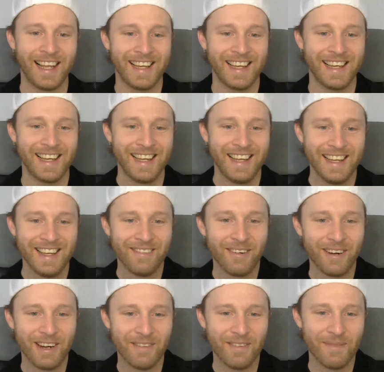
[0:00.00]
Like,
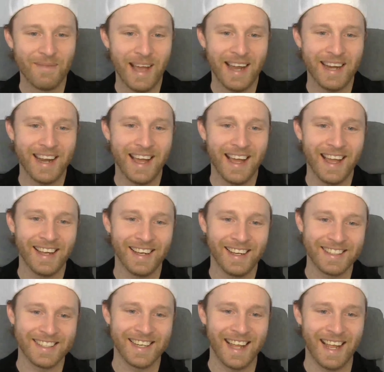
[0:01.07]
won't even bat an eye at
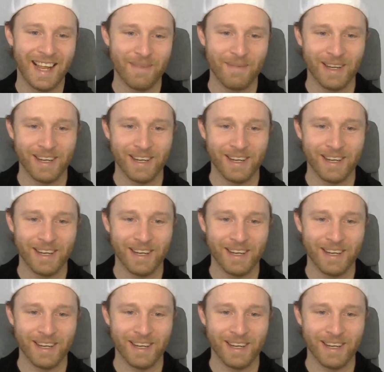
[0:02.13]
it today.